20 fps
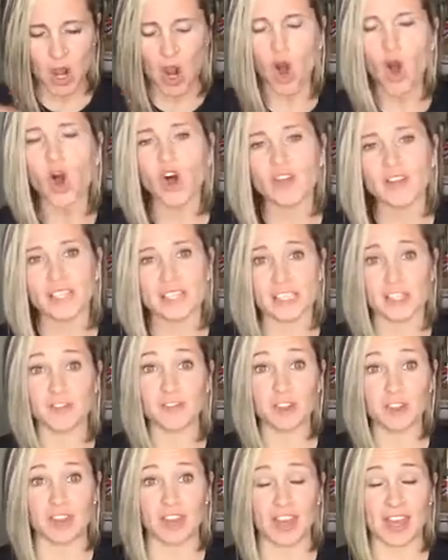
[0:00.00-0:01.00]
all these
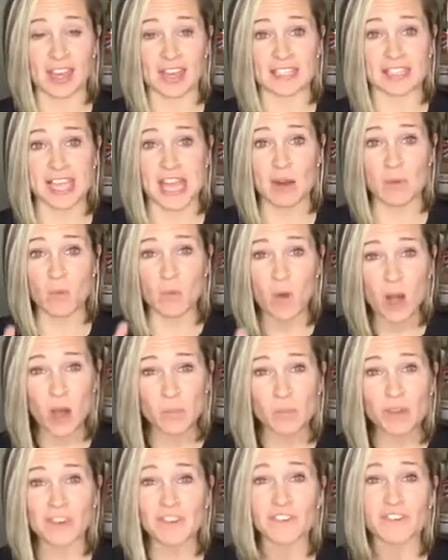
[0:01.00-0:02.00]
different things, and
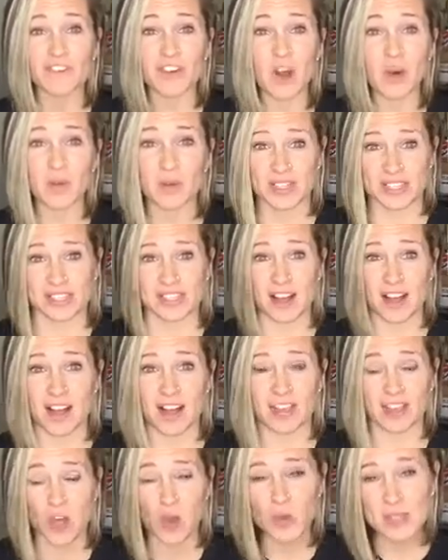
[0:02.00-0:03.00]
what we focus
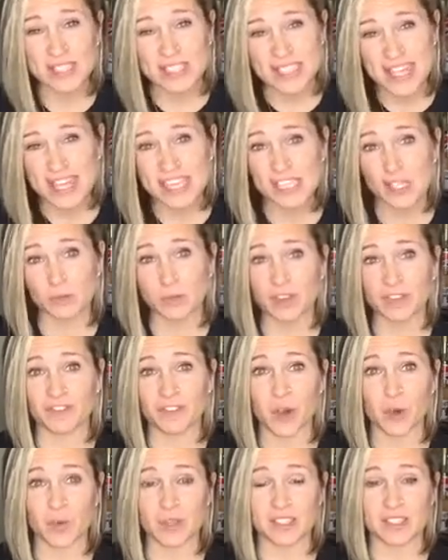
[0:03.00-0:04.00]
on, those things that we
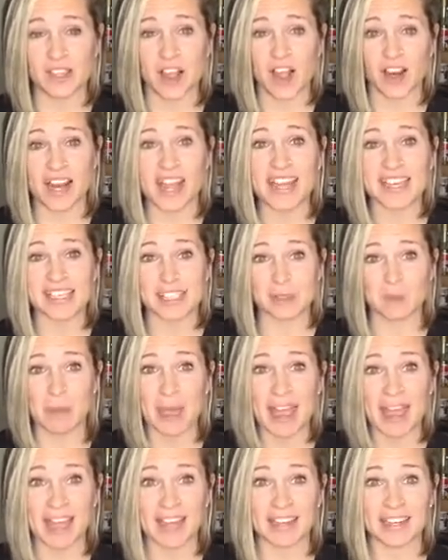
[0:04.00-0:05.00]
focus on
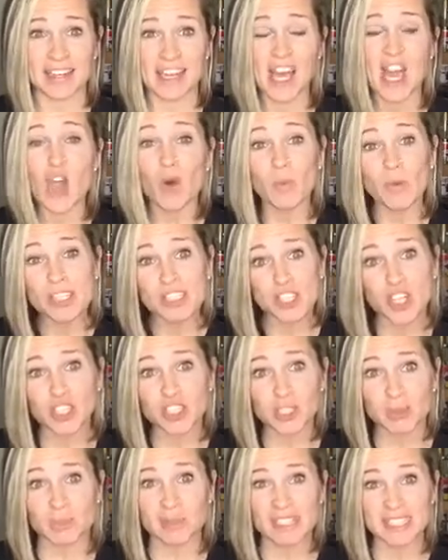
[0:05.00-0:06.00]
expand. We start
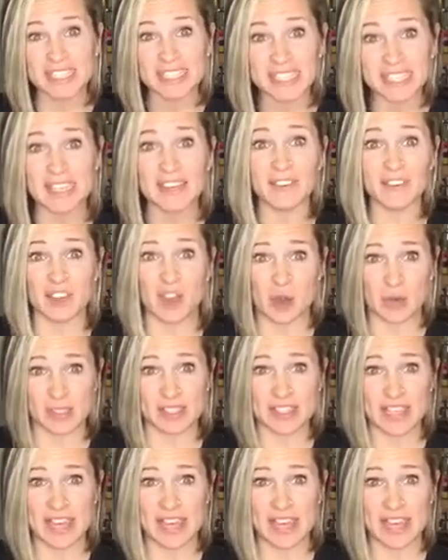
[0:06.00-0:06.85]
to believe those